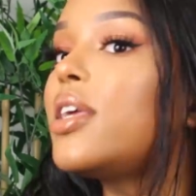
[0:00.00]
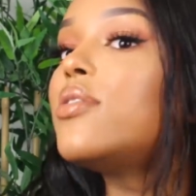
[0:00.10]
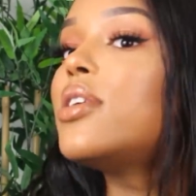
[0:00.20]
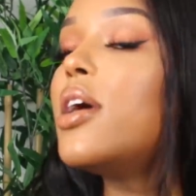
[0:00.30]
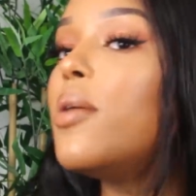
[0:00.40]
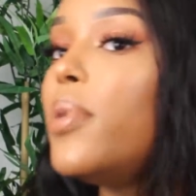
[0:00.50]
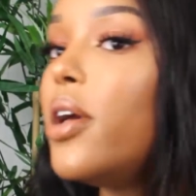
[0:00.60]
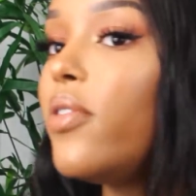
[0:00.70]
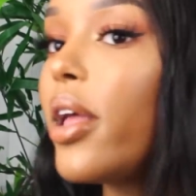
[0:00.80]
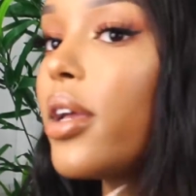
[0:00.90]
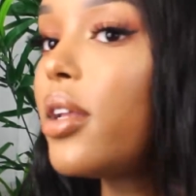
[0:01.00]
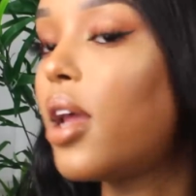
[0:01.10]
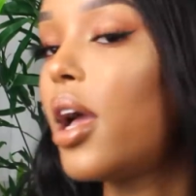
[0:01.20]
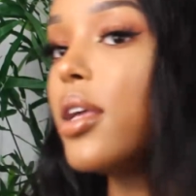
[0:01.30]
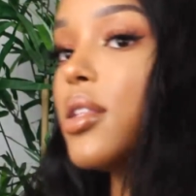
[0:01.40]
Gives it a bit of like a
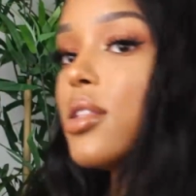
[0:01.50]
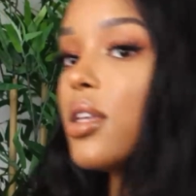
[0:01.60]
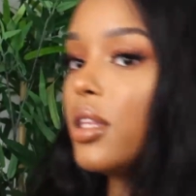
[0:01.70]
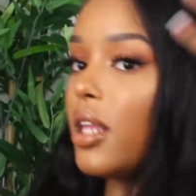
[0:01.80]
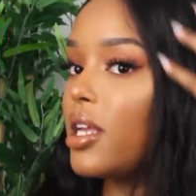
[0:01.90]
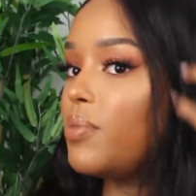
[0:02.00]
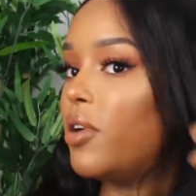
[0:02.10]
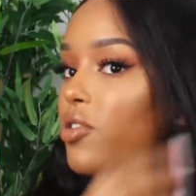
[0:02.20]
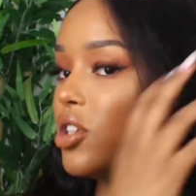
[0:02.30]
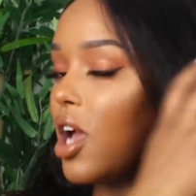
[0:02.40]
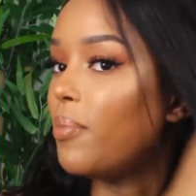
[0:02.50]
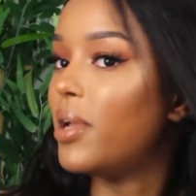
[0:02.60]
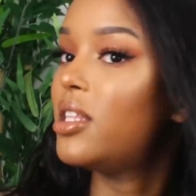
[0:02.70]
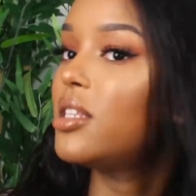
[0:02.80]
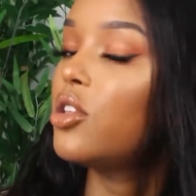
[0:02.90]
nice, nice bit of shine,
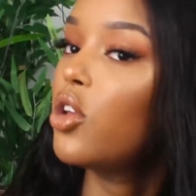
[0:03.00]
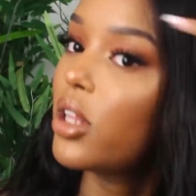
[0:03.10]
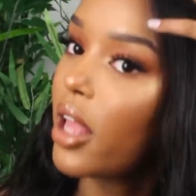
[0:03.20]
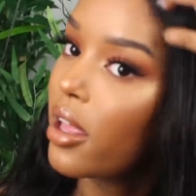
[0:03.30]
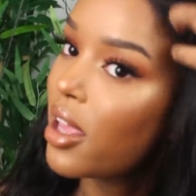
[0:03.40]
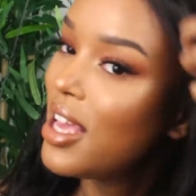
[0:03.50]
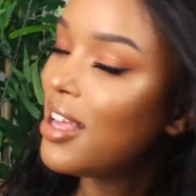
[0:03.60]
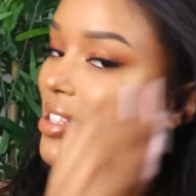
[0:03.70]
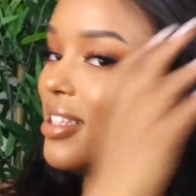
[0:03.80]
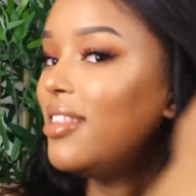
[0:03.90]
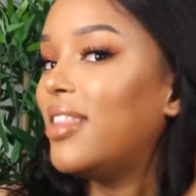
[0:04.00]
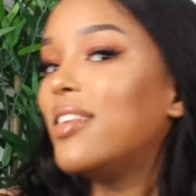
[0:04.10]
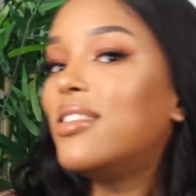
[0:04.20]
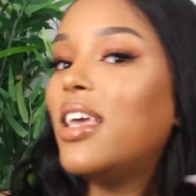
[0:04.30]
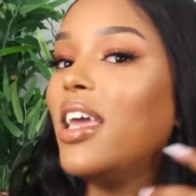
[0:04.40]
but it doesn't look like
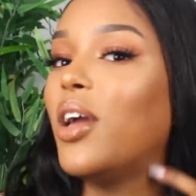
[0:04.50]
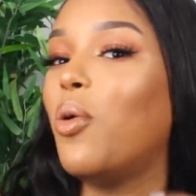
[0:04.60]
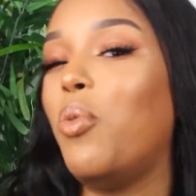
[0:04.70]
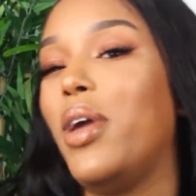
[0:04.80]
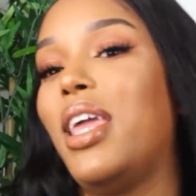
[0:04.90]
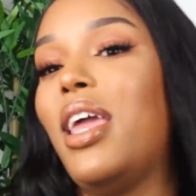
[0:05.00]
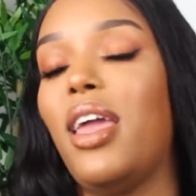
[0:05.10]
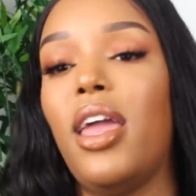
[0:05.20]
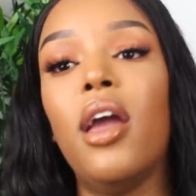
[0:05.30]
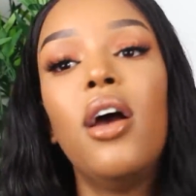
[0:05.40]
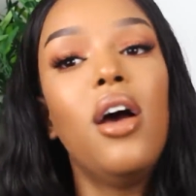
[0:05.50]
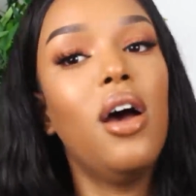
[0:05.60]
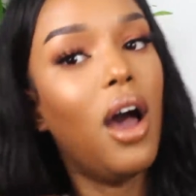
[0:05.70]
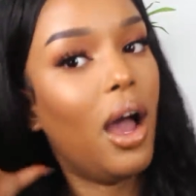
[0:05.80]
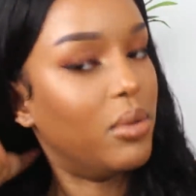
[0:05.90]
synthetic, wiggy
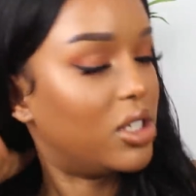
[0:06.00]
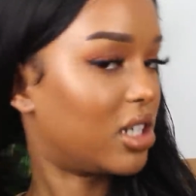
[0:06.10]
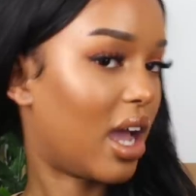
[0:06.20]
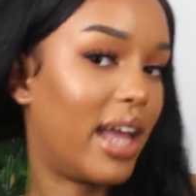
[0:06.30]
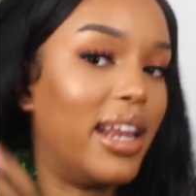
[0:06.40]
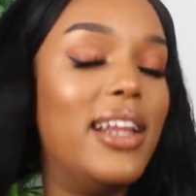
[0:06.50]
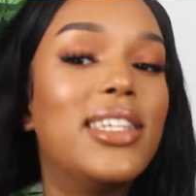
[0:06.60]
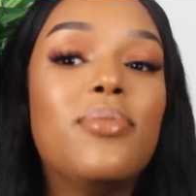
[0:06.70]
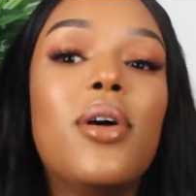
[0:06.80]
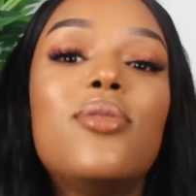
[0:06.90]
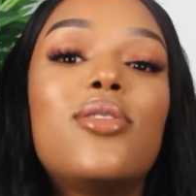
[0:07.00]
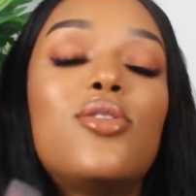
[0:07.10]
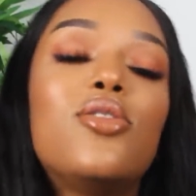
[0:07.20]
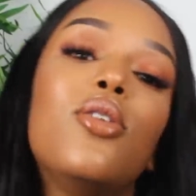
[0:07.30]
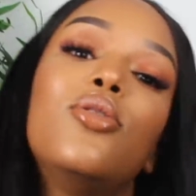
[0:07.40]
um, shine, and it smells
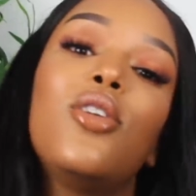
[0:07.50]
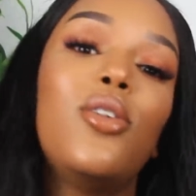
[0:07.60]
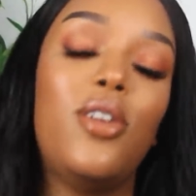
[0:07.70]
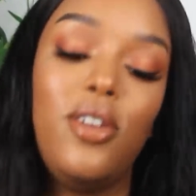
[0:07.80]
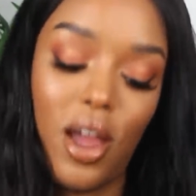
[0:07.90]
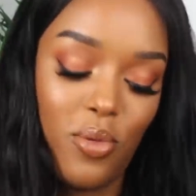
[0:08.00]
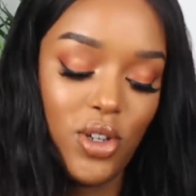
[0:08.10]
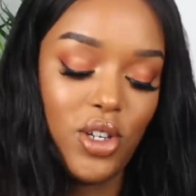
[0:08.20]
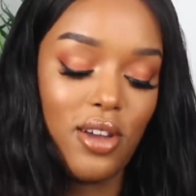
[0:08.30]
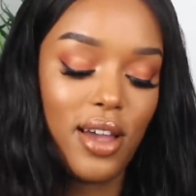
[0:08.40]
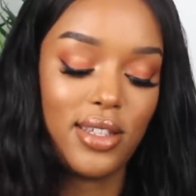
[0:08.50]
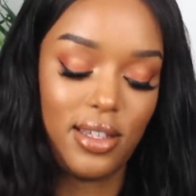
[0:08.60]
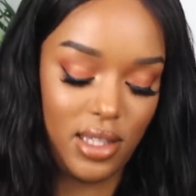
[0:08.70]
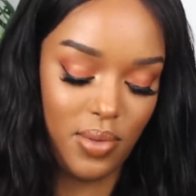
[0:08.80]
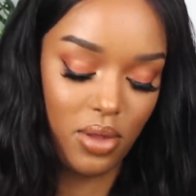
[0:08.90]
so, so good. I wish you guys
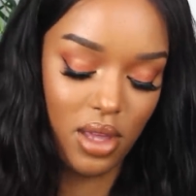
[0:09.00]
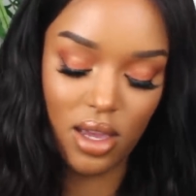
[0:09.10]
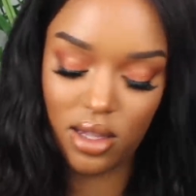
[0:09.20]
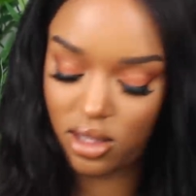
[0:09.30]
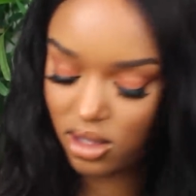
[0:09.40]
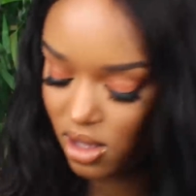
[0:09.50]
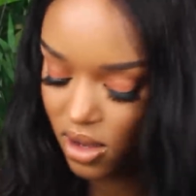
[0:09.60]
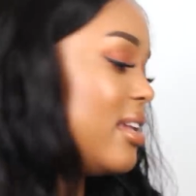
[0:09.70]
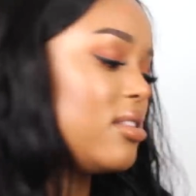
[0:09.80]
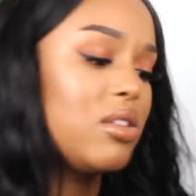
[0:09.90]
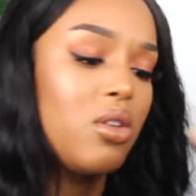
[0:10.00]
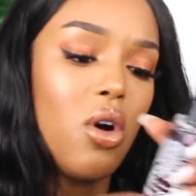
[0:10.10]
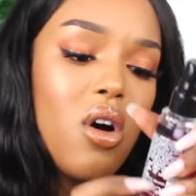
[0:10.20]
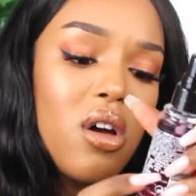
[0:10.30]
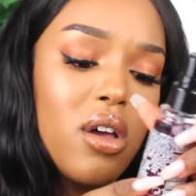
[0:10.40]
can smell this. It's
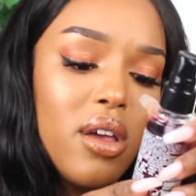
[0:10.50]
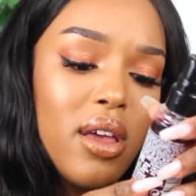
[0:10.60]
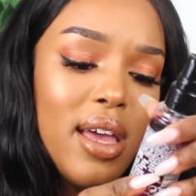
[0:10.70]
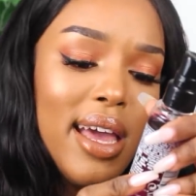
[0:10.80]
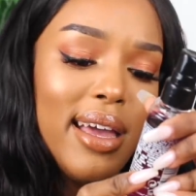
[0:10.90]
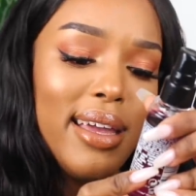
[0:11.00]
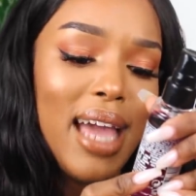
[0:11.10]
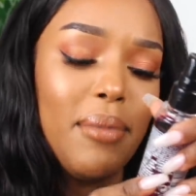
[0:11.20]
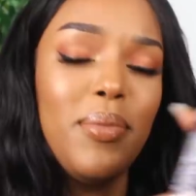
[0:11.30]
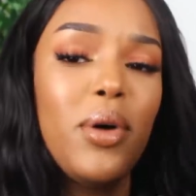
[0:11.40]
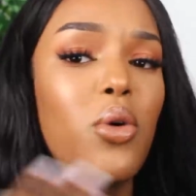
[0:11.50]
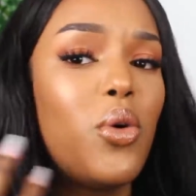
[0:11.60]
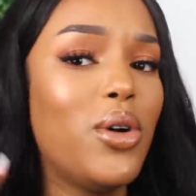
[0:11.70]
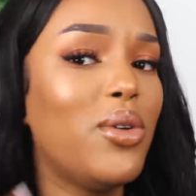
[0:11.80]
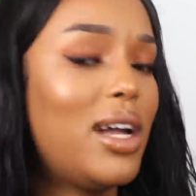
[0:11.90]
got chamomile
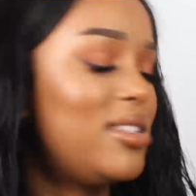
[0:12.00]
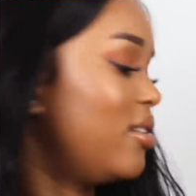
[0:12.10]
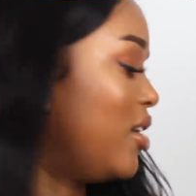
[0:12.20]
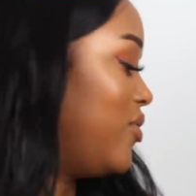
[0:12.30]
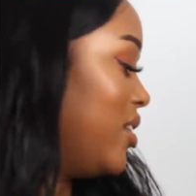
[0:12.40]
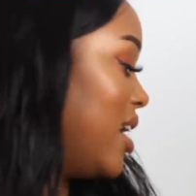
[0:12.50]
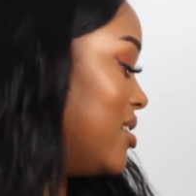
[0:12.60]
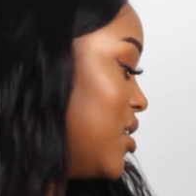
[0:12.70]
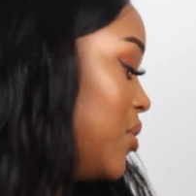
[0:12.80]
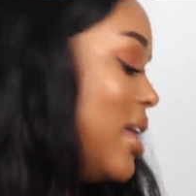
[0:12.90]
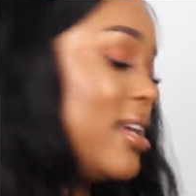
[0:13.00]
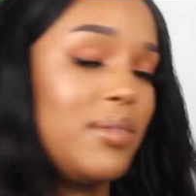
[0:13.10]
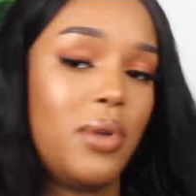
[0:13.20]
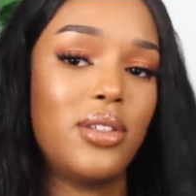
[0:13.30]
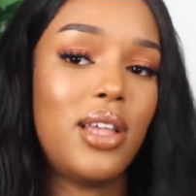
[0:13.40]
oil. I don't know if you guys know what that
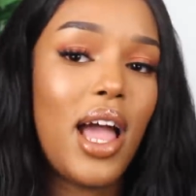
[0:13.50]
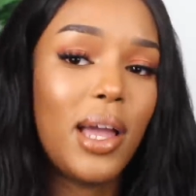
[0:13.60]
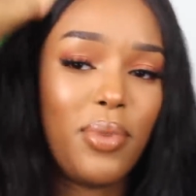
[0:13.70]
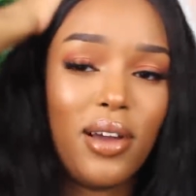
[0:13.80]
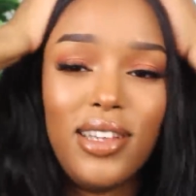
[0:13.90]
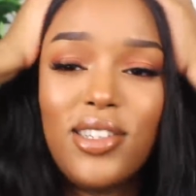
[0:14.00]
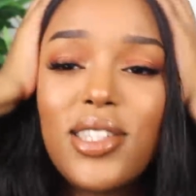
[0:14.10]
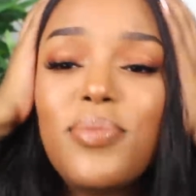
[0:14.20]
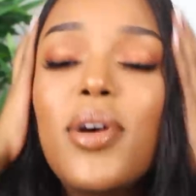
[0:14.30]
smells like, but it just